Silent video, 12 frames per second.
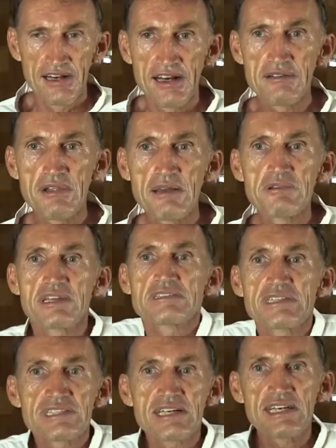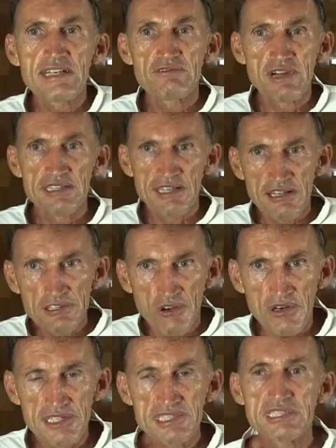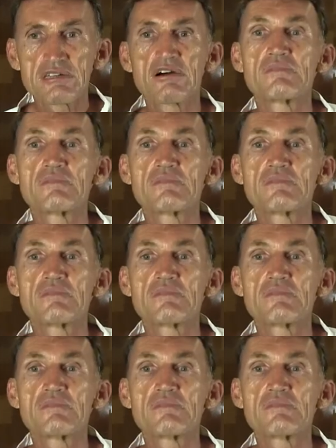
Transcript: maybe this is the reason why they're so rich.